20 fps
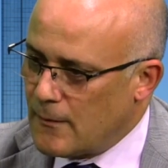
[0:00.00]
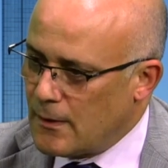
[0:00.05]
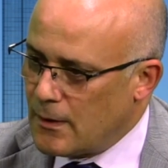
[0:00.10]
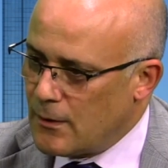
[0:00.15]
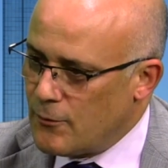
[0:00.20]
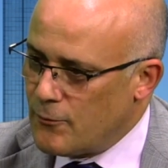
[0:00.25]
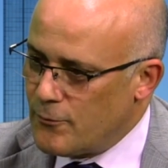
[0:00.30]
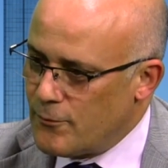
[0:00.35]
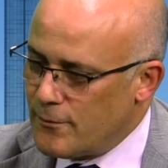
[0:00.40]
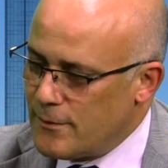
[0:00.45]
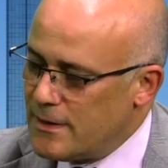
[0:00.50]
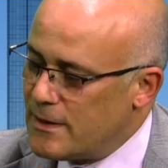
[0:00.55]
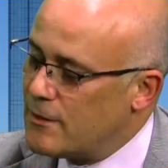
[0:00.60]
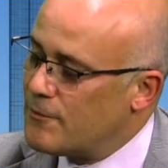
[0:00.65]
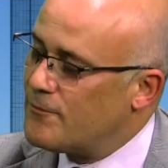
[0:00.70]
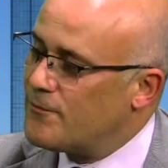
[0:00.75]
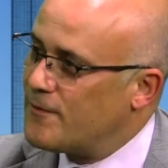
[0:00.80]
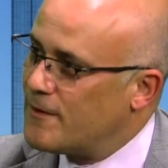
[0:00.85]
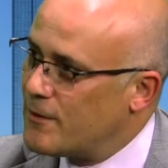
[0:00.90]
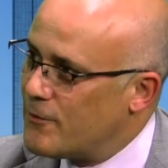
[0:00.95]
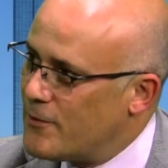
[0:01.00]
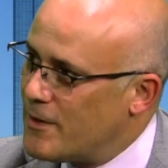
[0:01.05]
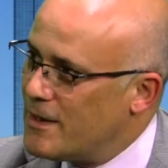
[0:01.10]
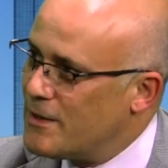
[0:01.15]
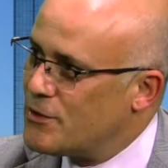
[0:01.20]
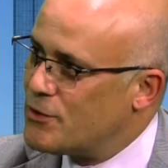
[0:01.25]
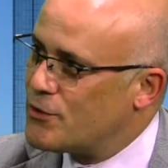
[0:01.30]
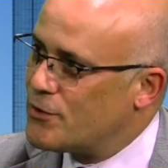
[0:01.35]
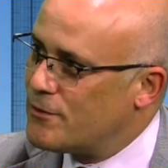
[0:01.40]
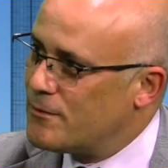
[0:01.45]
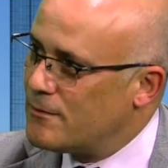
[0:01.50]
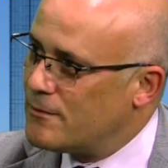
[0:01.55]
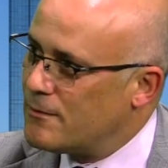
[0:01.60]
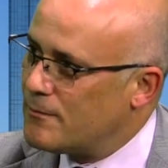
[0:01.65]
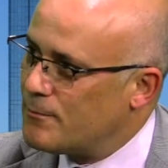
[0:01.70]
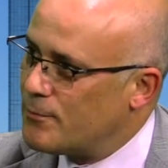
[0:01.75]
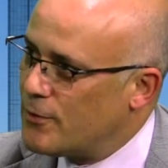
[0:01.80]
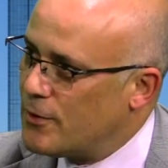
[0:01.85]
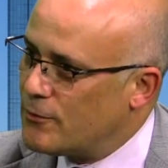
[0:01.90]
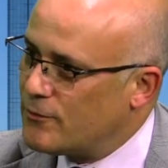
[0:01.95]

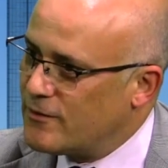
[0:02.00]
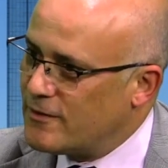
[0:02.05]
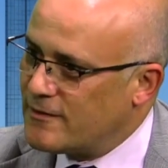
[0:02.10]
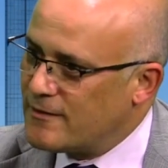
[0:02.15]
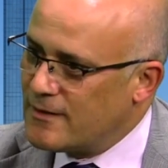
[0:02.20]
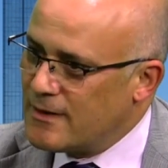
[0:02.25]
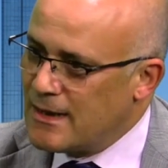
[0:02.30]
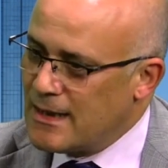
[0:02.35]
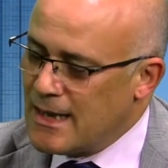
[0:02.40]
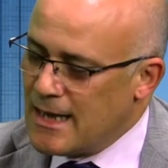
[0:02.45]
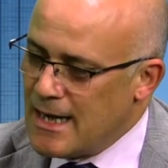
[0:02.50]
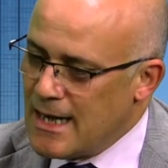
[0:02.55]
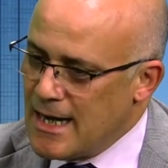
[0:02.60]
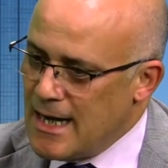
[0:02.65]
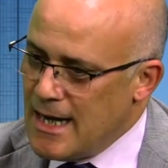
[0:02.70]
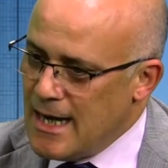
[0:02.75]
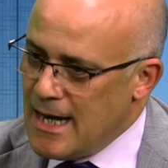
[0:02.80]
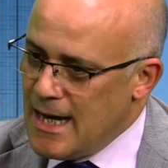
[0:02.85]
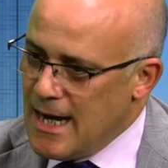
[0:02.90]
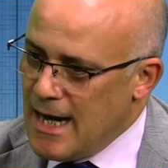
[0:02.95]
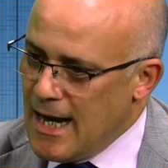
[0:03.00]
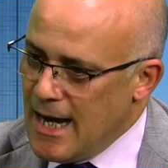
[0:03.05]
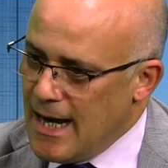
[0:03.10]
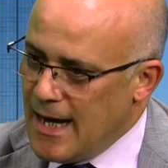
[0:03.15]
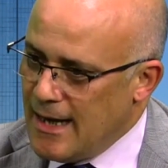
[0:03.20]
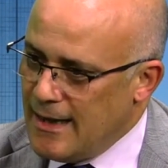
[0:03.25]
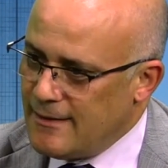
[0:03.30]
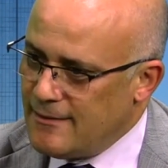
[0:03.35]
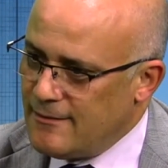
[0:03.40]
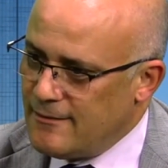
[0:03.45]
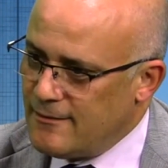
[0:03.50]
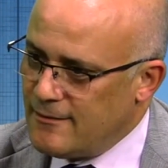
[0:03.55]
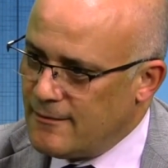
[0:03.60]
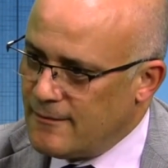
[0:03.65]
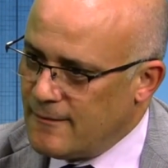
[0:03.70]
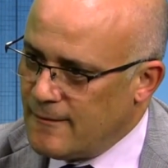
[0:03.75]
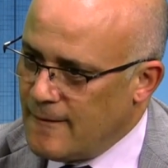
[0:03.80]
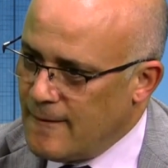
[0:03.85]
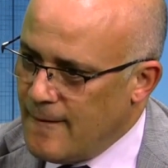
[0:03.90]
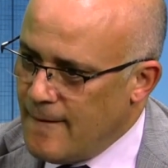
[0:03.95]
reconfiguration process and
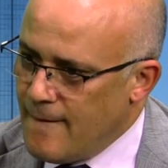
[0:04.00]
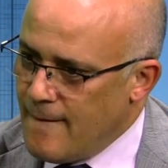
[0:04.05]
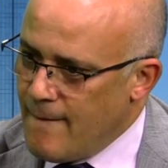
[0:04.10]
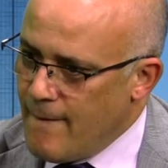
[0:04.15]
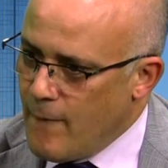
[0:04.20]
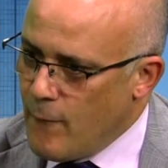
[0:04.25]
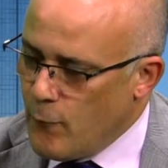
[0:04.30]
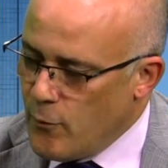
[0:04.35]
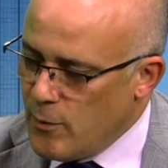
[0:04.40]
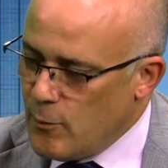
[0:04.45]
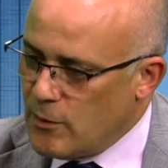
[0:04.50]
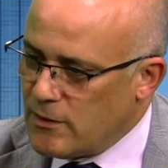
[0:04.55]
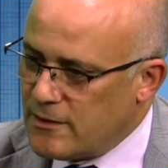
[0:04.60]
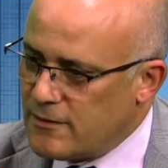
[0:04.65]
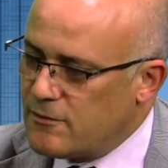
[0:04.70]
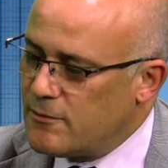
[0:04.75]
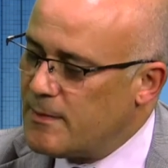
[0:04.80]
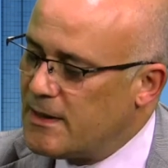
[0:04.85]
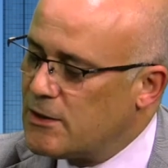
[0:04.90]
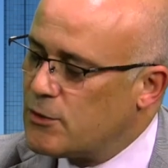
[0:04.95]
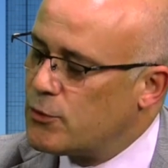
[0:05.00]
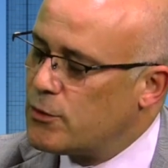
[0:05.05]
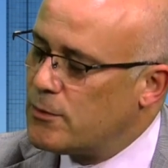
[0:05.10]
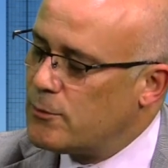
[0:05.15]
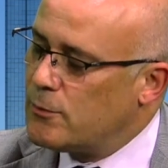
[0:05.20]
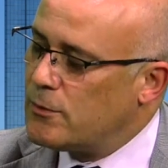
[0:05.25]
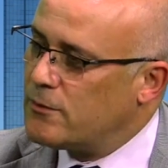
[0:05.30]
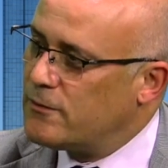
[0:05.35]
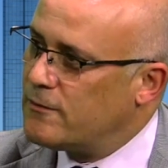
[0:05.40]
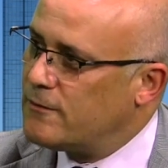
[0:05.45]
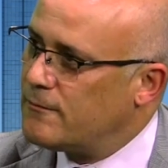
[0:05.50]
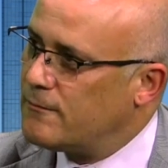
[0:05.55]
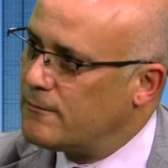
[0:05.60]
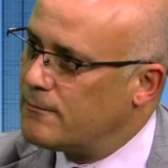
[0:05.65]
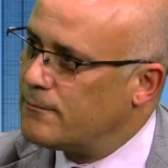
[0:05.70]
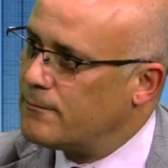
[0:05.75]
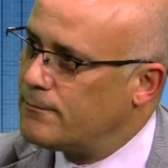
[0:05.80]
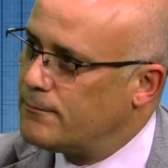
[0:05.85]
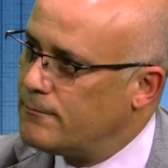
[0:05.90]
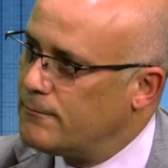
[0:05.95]
we wanted to make sure it was
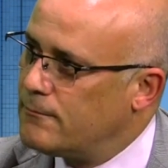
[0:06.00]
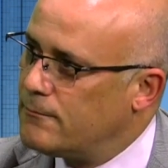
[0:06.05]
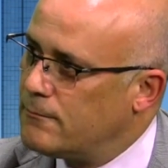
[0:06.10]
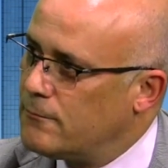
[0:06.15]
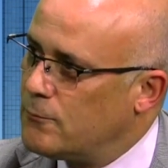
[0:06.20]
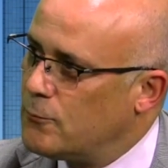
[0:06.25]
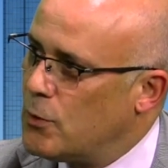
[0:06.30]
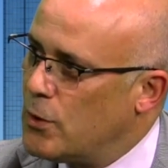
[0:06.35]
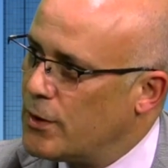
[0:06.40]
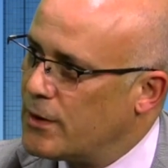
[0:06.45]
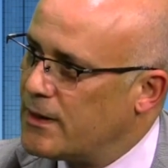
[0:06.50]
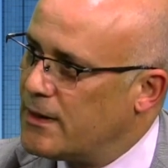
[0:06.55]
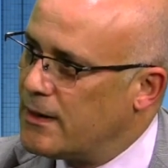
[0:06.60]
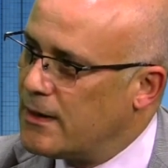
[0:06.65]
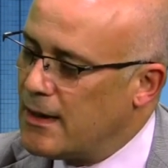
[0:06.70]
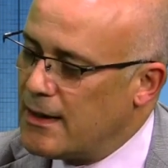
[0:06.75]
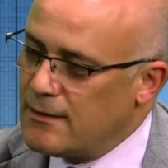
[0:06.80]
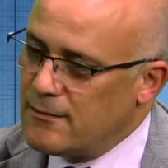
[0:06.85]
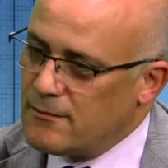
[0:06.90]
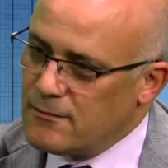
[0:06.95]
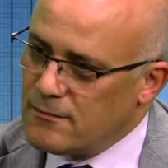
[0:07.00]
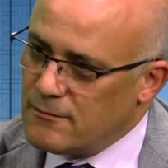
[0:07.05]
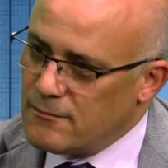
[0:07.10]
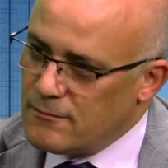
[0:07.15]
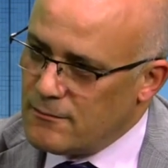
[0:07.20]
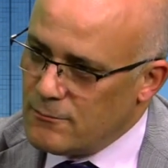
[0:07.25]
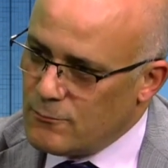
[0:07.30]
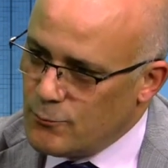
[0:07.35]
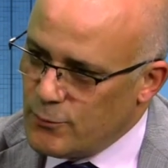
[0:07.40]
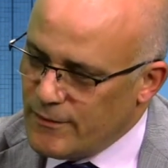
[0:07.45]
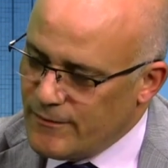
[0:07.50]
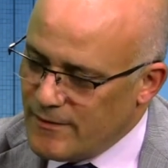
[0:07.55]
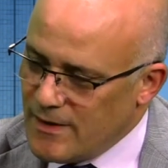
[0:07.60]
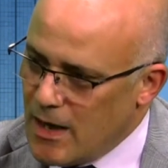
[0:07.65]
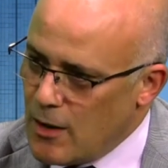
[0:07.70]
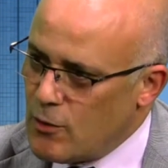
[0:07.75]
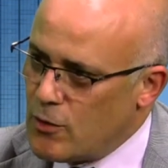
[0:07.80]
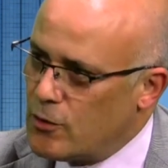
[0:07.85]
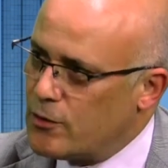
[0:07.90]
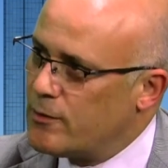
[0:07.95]
working. And we've
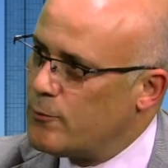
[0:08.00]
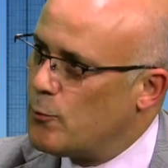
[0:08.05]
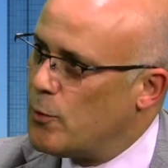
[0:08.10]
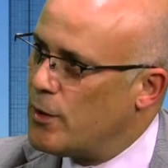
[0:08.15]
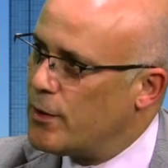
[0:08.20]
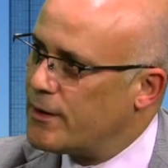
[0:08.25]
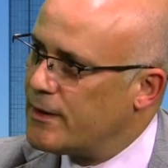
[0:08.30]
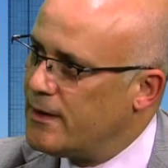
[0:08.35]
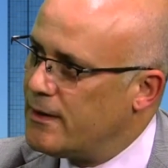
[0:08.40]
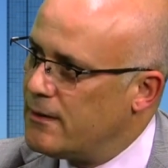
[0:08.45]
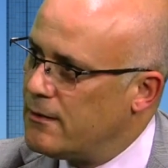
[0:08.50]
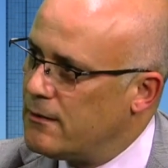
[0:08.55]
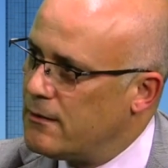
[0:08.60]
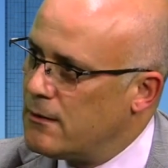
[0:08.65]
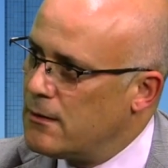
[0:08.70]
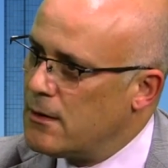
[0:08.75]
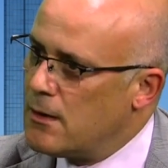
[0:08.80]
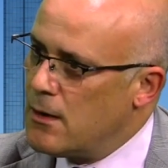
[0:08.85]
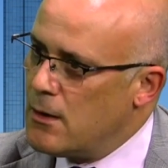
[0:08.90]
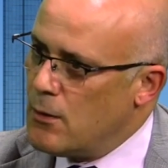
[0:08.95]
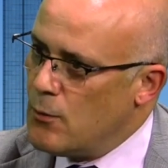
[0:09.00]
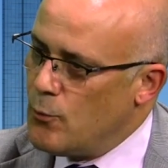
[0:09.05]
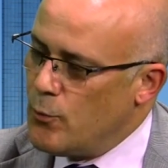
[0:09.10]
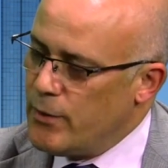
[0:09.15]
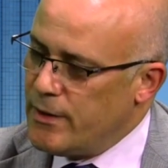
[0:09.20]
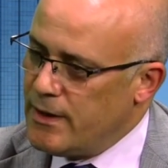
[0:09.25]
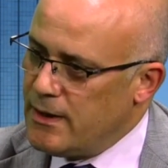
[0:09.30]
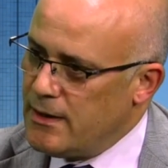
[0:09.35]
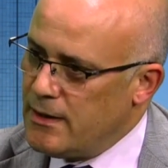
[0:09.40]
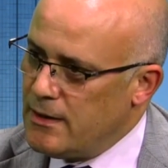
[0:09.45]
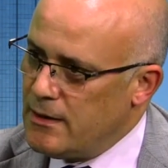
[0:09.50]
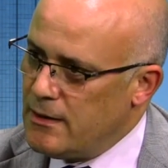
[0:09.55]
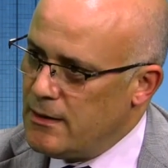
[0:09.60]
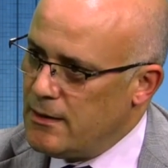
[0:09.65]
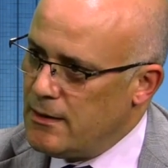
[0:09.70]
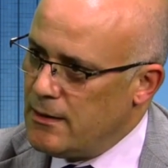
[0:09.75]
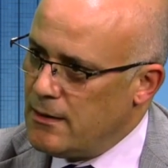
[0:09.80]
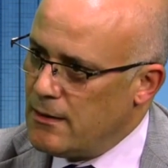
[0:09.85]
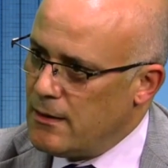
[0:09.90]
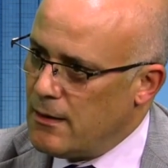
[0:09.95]
now got it working.
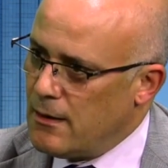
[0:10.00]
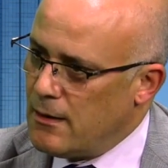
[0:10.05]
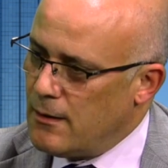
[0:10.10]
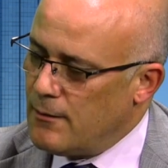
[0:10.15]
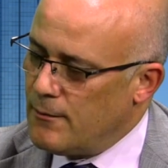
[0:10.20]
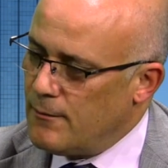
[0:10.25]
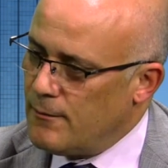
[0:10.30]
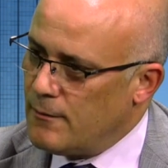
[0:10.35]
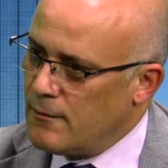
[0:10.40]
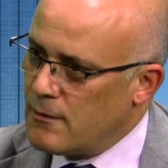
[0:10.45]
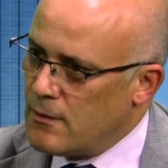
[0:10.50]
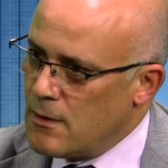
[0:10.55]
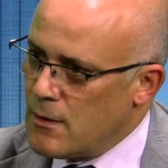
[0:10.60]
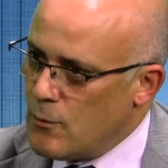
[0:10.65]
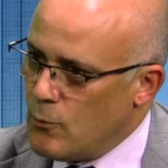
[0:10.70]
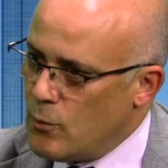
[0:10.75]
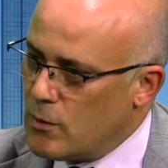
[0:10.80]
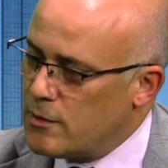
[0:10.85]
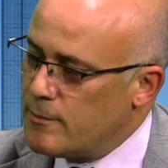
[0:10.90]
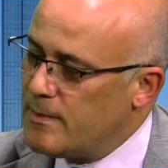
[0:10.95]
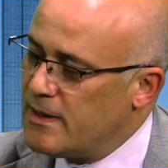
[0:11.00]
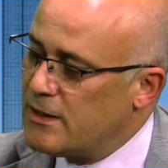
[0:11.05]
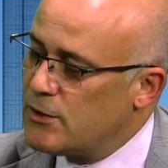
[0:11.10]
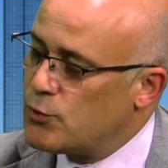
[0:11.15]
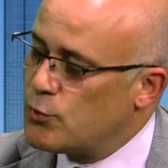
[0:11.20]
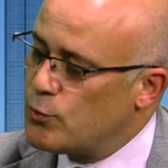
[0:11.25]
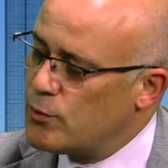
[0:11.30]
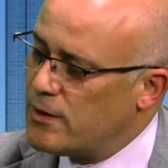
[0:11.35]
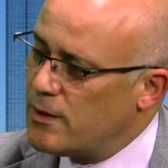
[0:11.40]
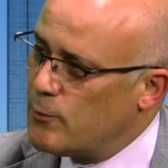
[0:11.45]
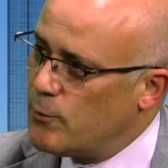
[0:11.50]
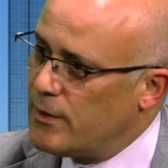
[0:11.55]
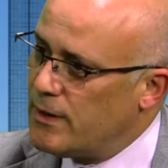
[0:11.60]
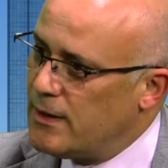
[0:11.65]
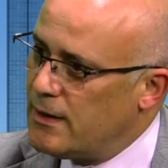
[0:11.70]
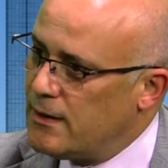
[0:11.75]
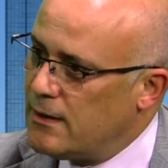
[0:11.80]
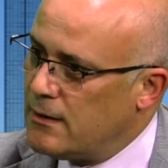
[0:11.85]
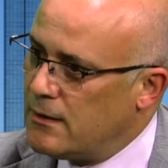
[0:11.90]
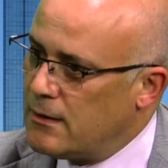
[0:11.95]
We uh, want to make sure that
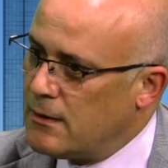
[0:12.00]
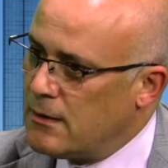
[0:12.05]
we